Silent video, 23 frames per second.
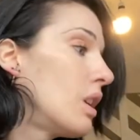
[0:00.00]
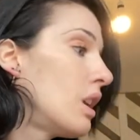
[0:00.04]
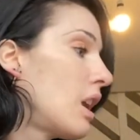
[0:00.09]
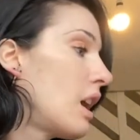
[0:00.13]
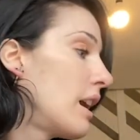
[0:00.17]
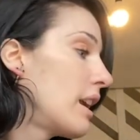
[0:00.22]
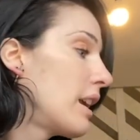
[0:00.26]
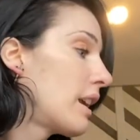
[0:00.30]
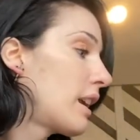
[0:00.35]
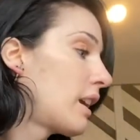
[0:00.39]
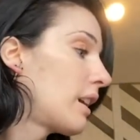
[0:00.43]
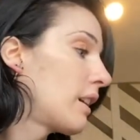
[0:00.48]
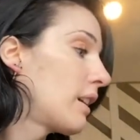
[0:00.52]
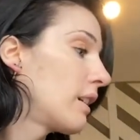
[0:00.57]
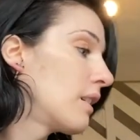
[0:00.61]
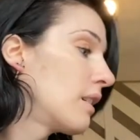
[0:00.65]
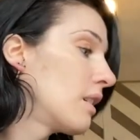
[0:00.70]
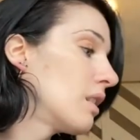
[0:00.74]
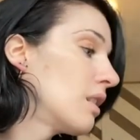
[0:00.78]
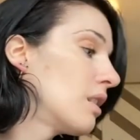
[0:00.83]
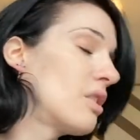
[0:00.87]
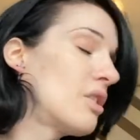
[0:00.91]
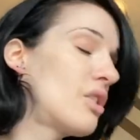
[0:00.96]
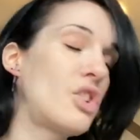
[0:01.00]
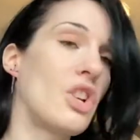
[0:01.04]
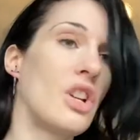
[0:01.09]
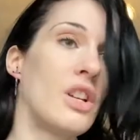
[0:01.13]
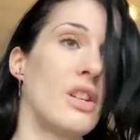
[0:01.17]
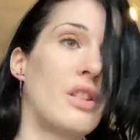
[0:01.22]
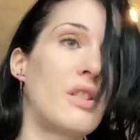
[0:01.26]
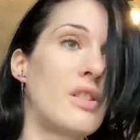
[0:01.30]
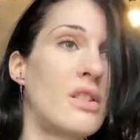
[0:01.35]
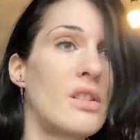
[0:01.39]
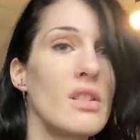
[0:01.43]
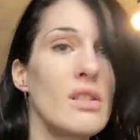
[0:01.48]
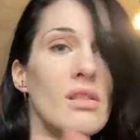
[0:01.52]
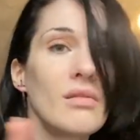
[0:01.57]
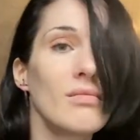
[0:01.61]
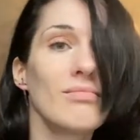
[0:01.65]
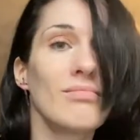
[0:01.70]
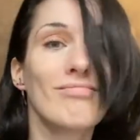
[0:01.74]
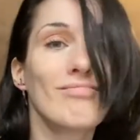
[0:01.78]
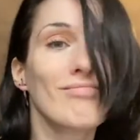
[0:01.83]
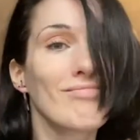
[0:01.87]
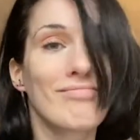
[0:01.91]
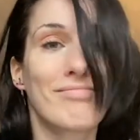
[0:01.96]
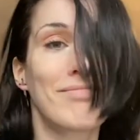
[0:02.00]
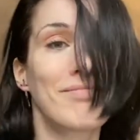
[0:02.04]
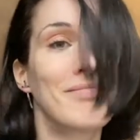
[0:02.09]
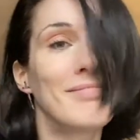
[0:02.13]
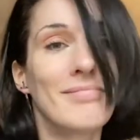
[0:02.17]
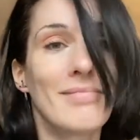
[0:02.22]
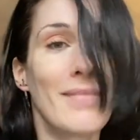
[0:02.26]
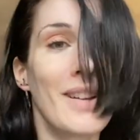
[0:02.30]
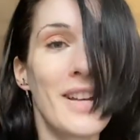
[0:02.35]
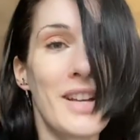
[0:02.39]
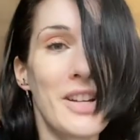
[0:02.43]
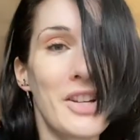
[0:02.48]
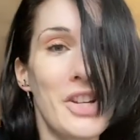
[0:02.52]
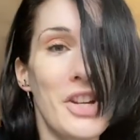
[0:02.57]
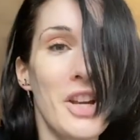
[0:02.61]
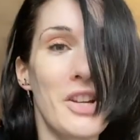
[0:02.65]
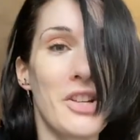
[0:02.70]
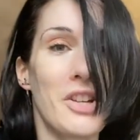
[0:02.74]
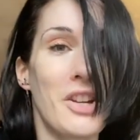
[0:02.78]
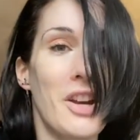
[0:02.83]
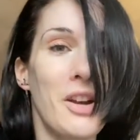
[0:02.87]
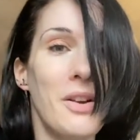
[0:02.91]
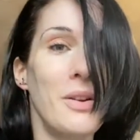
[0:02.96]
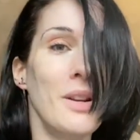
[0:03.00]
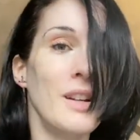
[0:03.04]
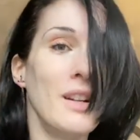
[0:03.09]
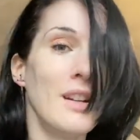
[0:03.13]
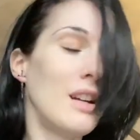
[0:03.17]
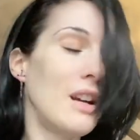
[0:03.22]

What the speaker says: Like, just a shit show.